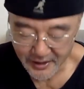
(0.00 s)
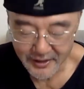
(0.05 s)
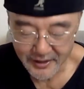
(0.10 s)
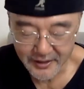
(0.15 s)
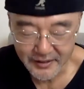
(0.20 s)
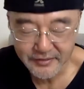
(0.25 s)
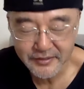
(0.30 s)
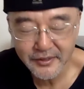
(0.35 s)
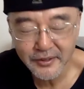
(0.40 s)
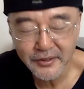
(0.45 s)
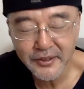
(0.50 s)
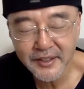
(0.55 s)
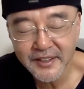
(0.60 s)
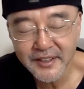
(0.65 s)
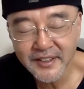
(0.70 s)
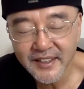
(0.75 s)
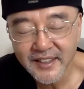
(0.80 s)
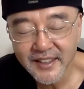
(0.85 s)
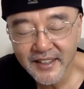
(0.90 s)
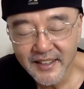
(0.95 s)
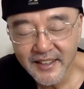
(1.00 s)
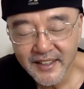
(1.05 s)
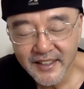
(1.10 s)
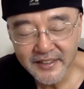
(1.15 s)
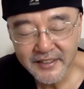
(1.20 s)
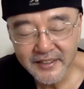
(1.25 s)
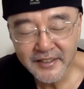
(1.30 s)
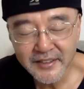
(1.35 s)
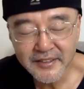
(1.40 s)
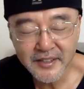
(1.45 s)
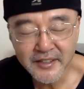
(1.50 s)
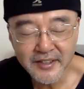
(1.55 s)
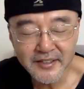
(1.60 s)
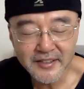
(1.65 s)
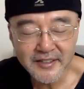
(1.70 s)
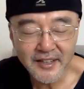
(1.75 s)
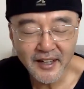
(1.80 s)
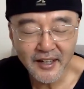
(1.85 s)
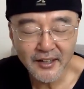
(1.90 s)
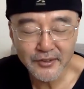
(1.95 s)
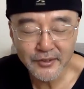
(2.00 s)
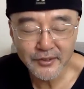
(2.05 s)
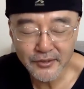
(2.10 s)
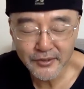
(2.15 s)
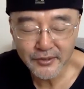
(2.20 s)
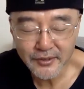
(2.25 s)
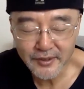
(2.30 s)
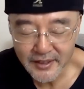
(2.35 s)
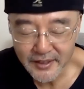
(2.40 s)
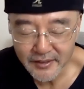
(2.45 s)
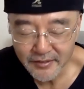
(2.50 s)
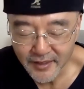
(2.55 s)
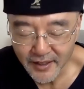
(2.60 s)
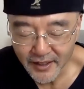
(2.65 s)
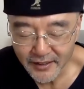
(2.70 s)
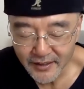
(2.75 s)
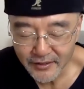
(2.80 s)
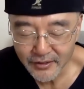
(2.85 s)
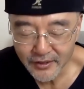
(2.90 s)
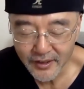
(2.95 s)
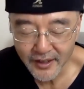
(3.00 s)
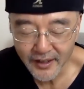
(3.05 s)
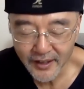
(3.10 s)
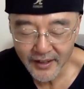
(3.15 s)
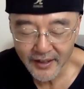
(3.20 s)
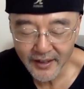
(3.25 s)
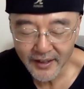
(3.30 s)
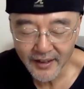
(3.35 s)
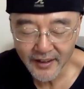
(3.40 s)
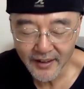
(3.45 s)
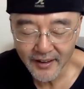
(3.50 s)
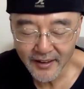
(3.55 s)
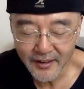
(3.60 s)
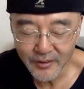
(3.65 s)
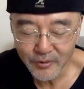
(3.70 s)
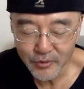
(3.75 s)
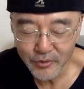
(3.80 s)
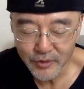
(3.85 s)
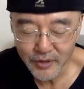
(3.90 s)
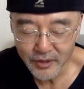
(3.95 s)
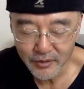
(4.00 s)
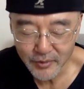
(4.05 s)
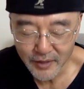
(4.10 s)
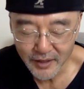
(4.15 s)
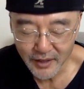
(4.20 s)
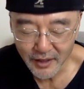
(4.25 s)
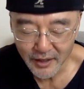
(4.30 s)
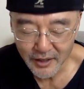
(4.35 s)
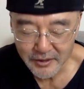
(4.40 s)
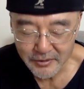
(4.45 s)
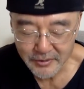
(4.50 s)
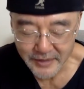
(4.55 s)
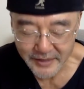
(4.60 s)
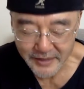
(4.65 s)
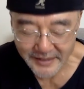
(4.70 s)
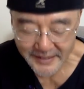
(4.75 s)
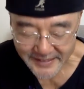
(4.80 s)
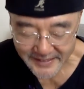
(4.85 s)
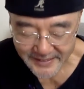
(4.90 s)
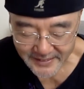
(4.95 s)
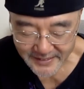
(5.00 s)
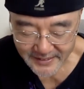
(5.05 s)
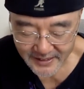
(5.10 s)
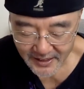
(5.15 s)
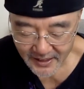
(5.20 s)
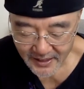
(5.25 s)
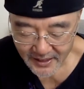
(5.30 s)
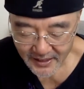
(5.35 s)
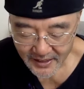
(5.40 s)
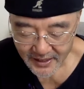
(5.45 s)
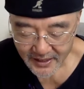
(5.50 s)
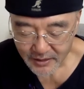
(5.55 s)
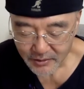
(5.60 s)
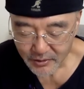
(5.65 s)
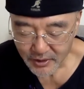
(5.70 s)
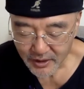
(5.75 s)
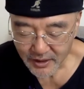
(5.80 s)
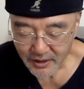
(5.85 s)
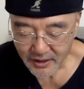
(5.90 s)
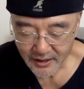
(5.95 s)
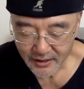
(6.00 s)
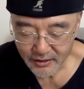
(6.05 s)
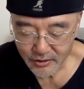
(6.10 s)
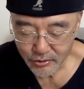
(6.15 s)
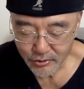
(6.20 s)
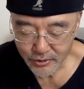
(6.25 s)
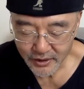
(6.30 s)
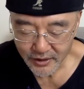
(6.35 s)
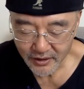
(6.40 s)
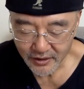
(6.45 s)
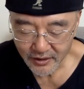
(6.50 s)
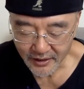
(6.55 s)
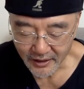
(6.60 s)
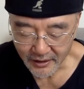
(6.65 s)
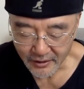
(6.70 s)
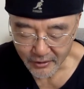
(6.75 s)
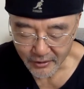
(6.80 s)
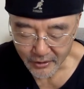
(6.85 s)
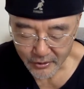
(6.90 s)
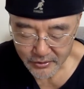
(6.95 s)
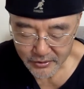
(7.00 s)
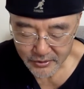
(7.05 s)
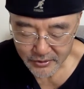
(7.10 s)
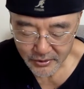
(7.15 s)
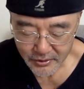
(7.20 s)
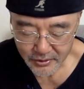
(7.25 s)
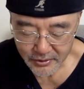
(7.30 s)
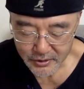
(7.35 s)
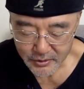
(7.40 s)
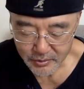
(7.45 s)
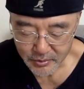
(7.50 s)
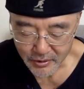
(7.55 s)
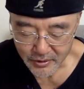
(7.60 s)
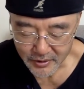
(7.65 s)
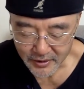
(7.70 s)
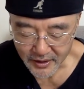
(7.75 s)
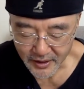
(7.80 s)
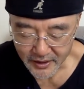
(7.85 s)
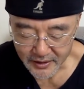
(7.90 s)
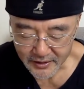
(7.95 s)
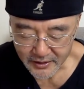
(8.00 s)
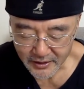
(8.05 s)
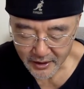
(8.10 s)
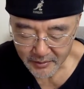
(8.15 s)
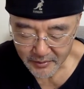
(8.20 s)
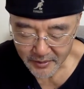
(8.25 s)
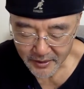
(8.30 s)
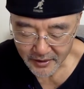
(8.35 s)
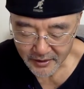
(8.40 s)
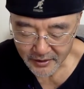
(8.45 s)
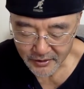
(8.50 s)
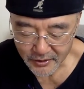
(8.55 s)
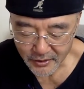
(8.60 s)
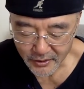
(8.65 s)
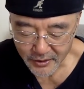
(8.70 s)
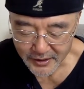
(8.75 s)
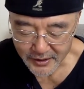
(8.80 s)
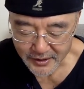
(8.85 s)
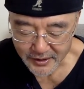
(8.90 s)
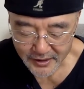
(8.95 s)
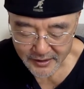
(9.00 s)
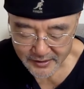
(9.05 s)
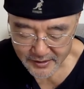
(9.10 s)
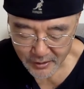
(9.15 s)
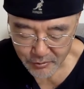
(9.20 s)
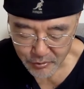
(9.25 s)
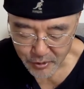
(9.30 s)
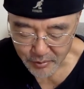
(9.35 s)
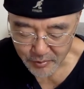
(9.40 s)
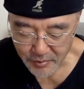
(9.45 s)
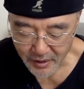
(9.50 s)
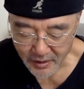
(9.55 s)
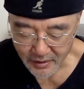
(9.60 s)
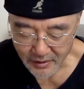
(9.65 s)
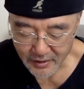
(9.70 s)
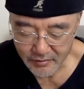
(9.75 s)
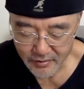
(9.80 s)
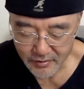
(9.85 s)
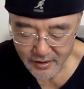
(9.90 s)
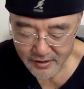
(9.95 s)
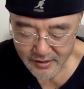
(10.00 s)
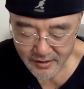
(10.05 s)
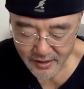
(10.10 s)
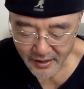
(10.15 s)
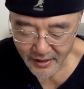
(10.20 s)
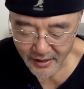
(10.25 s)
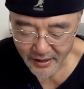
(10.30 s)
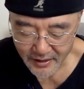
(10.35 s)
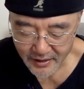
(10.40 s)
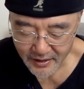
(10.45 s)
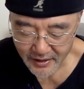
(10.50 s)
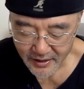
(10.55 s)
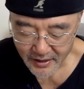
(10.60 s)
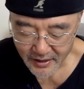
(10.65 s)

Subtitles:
life. Teach us how to live that today, and we admit our weakness. We cannot do it on our own. So Holy Spirit, God, come and anoint us that we may live this day